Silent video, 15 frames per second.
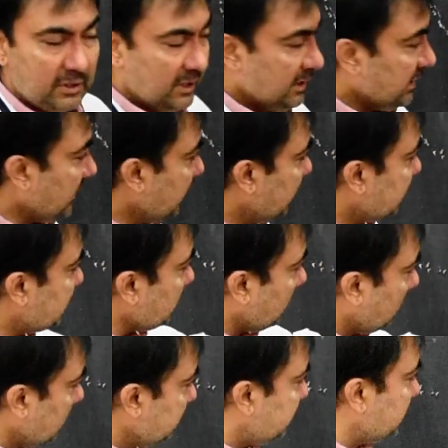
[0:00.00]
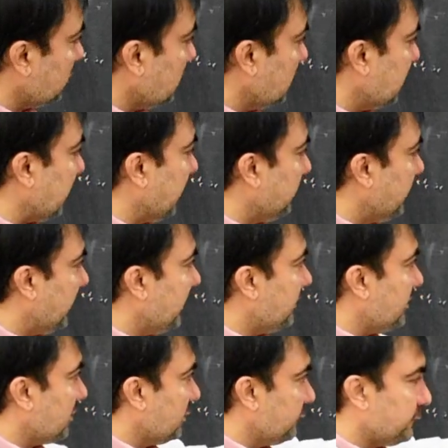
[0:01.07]
is also a remnant
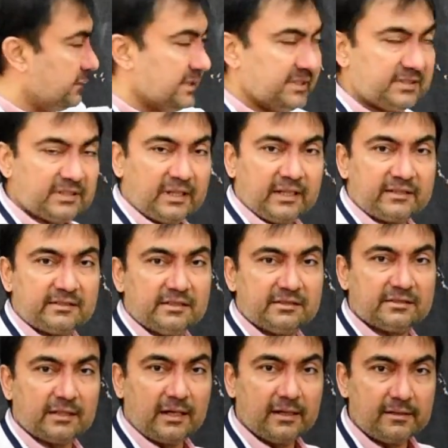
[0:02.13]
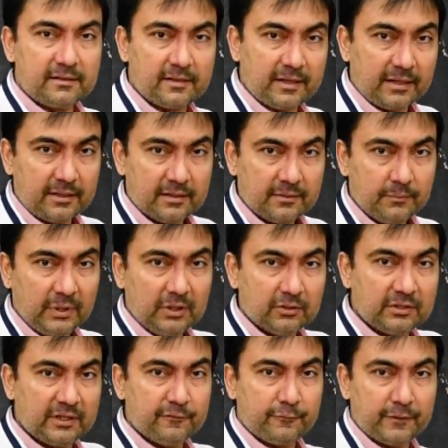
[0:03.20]
of this axis artery below the
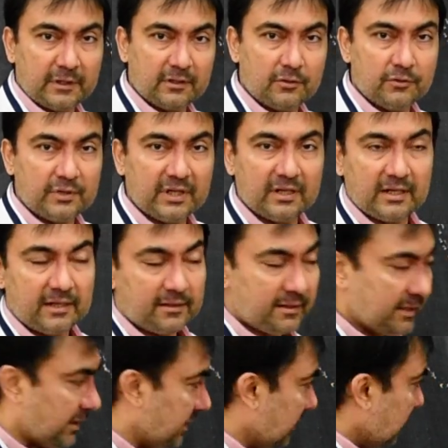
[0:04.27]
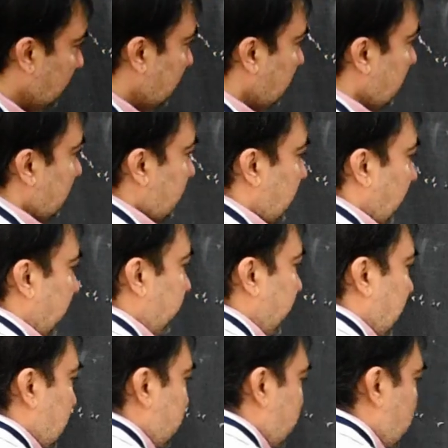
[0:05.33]
inferior gluteal artery. Then we come to